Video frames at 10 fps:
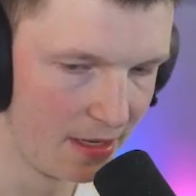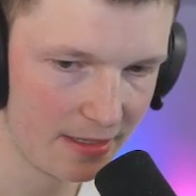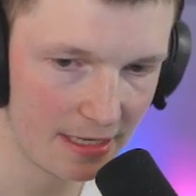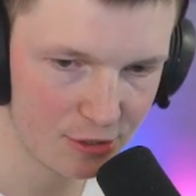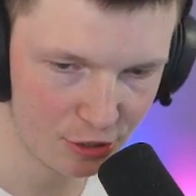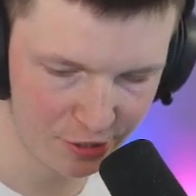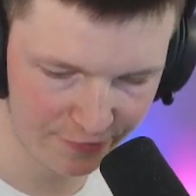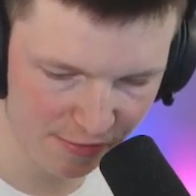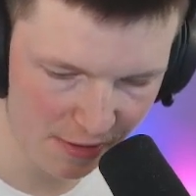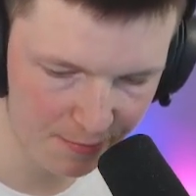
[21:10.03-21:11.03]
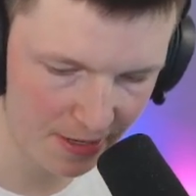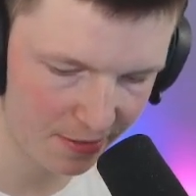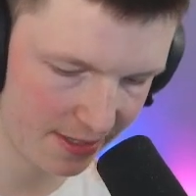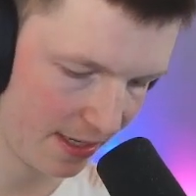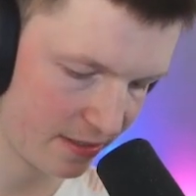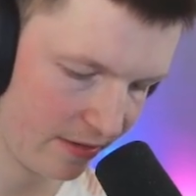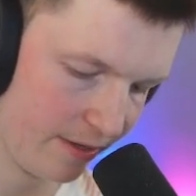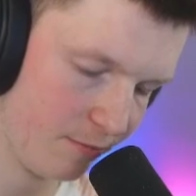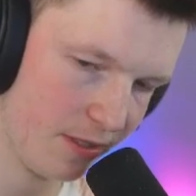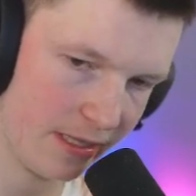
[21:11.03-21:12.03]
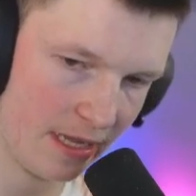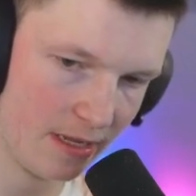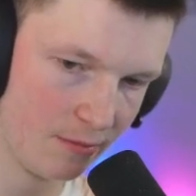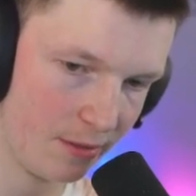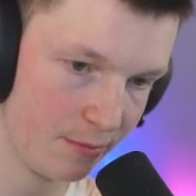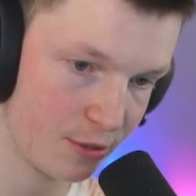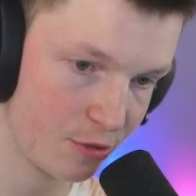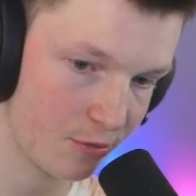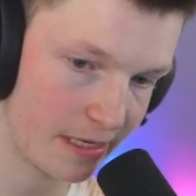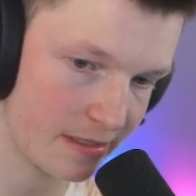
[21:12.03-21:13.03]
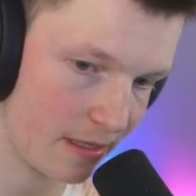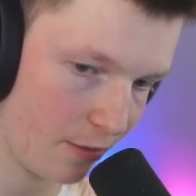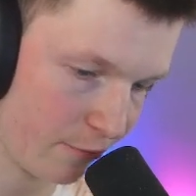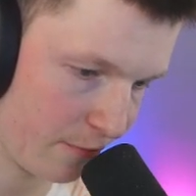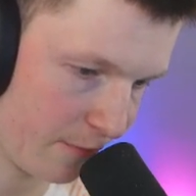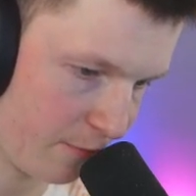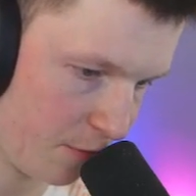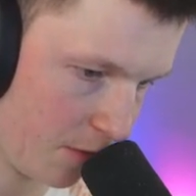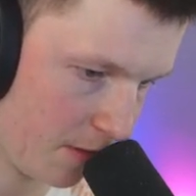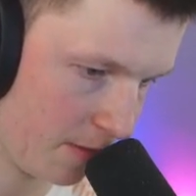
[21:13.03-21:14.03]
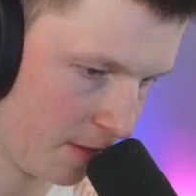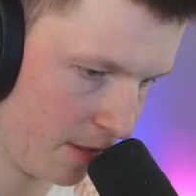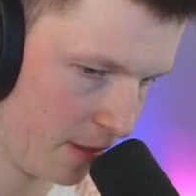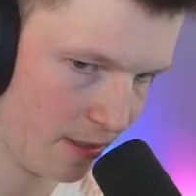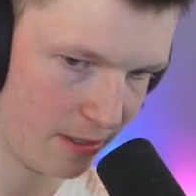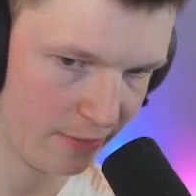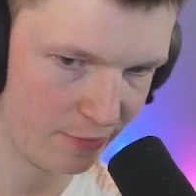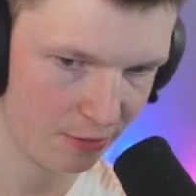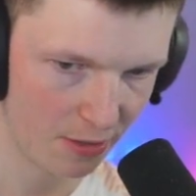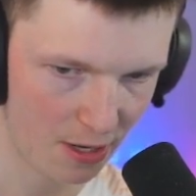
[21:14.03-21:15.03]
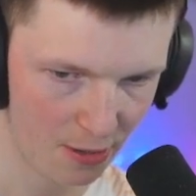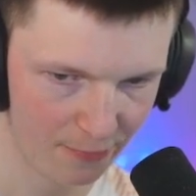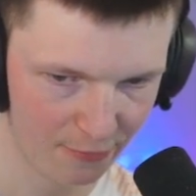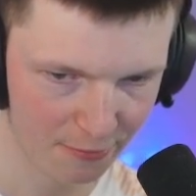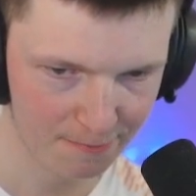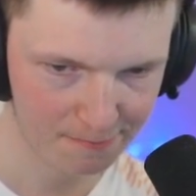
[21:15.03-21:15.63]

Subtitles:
Yeah, Josh, if you're around, mate, on the next site, we will showcase that off if you are up for it.